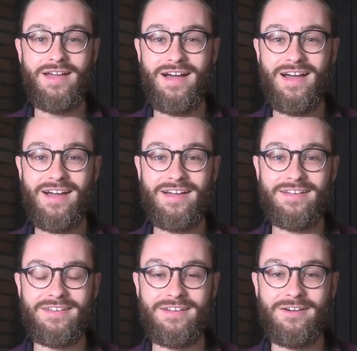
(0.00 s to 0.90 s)
uh,
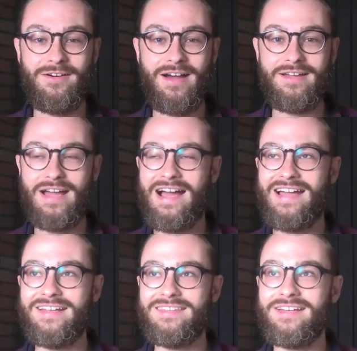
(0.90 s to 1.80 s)
you know i
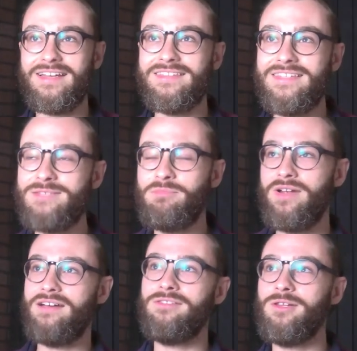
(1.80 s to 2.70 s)
i think at this
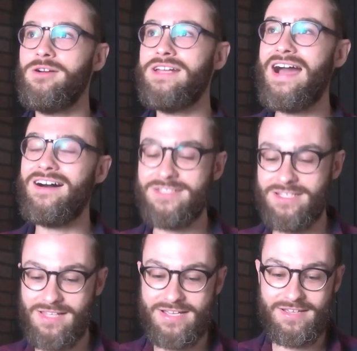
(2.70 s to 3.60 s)
point i've learned how
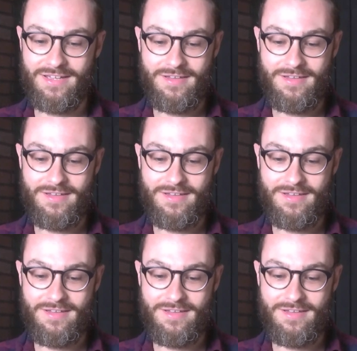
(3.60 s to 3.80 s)
to like